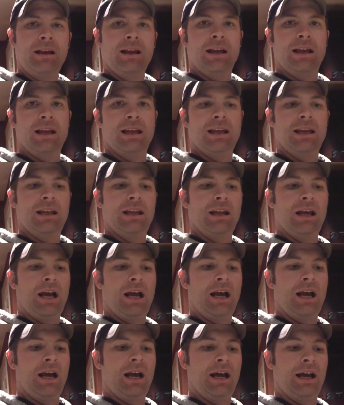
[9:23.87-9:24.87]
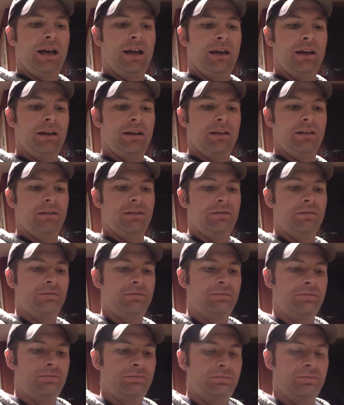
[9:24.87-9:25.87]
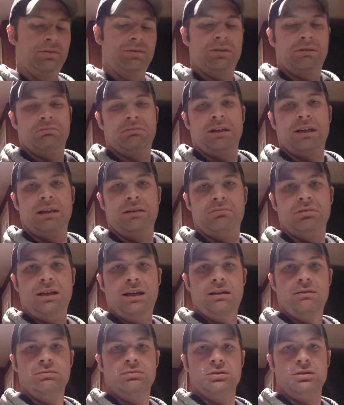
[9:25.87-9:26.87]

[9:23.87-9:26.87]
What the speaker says: and I was like, yeah,